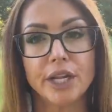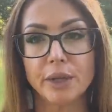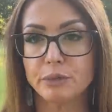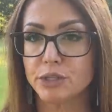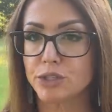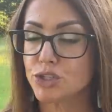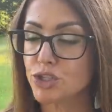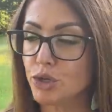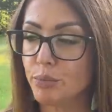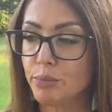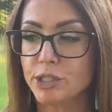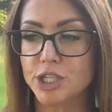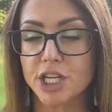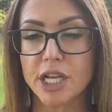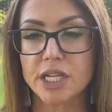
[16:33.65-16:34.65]
He was
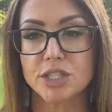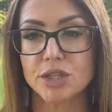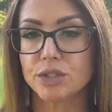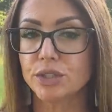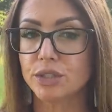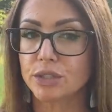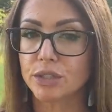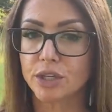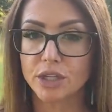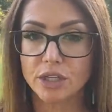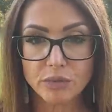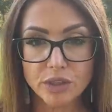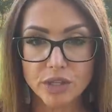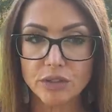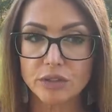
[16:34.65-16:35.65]
super gentle, good
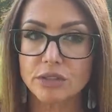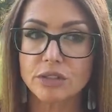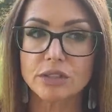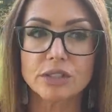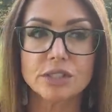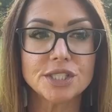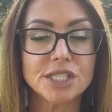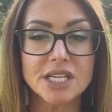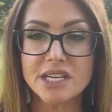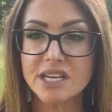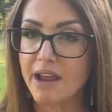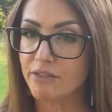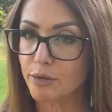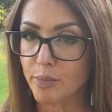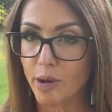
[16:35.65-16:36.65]
with the girls,
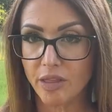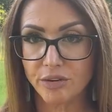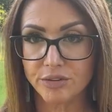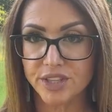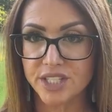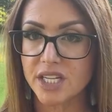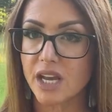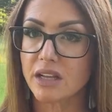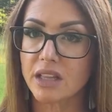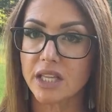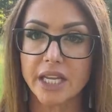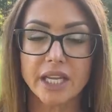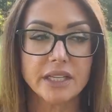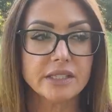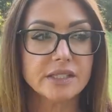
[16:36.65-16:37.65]
never bothered the
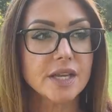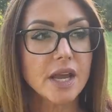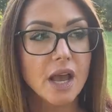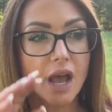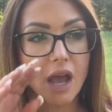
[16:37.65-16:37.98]
ducklings,